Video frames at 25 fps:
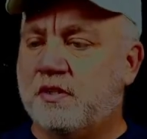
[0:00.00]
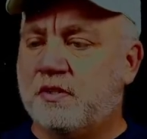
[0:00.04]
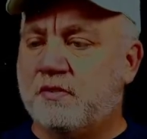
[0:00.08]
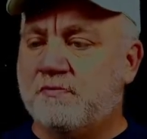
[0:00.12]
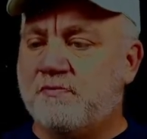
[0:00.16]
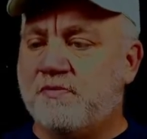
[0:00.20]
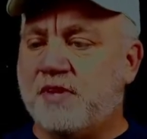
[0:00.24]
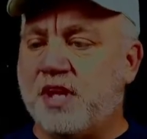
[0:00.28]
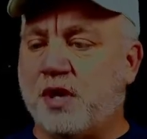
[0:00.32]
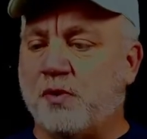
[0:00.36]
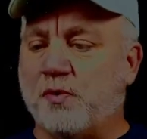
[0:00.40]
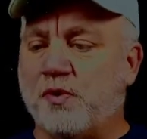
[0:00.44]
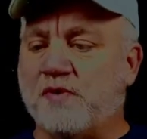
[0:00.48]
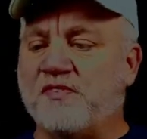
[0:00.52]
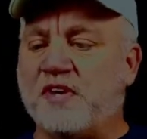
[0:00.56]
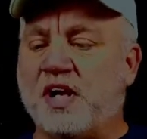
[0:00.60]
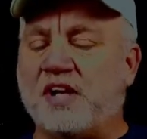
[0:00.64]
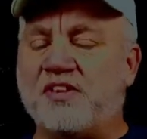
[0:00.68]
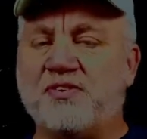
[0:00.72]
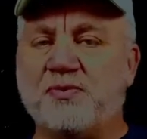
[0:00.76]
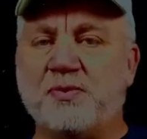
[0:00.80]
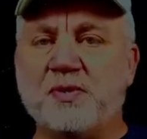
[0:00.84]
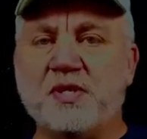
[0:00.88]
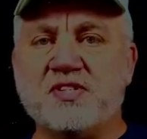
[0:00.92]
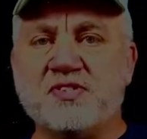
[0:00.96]
There, we've got
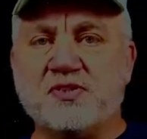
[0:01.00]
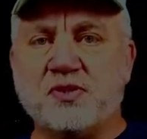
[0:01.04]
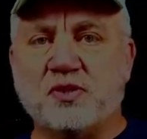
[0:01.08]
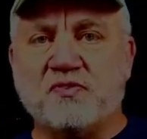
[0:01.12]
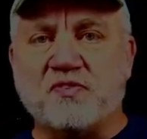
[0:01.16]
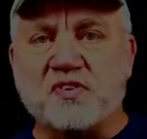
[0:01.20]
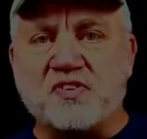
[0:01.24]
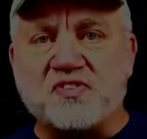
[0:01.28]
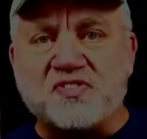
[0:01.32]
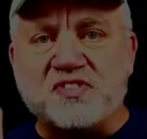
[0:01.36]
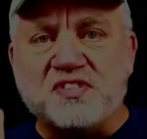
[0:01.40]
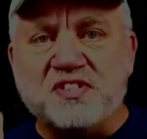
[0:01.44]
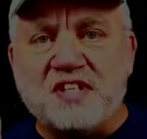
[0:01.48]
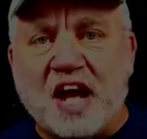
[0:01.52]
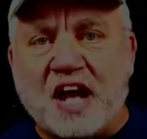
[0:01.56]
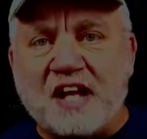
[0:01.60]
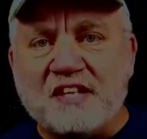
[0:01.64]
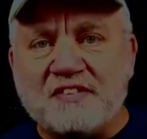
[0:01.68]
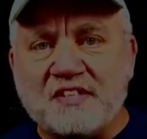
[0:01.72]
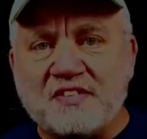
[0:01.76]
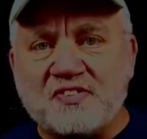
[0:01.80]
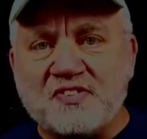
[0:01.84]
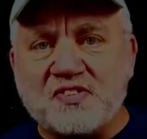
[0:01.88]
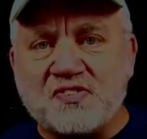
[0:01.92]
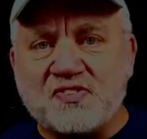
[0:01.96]
3 servers, not
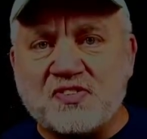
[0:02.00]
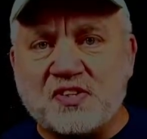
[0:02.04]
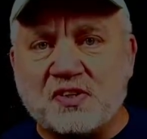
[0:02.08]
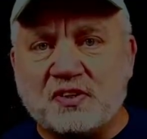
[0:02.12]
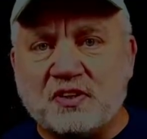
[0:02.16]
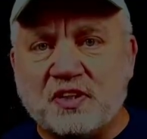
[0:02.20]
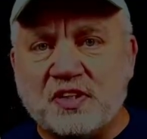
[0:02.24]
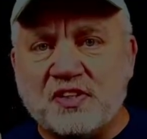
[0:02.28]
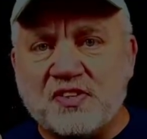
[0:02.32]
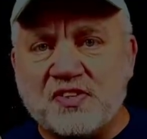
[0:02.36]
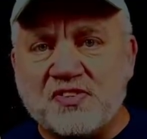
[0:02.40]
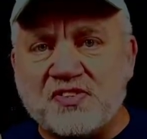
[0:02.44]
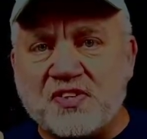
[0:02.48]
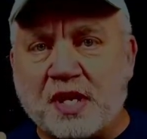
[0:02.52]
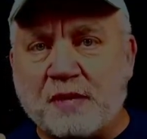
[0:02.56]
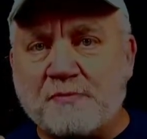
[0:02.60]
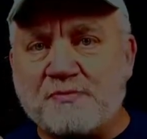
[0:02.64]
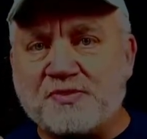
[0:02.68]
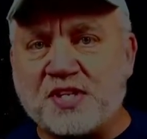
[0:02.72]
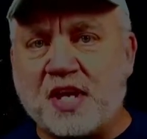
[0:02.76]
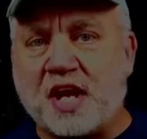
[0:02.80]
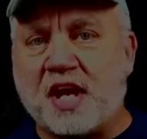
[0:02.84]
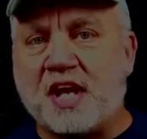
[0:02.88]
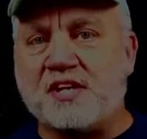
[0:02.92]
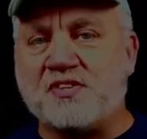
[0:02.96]
necessarily the same
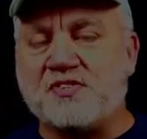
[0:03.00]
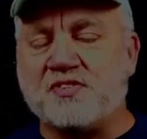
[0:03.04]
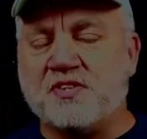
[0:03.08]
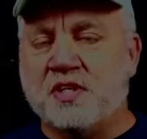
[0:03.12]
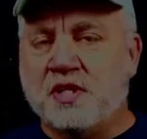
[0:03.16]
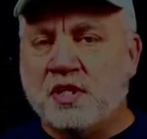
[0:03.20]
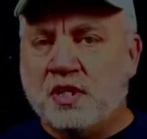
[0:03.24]
size.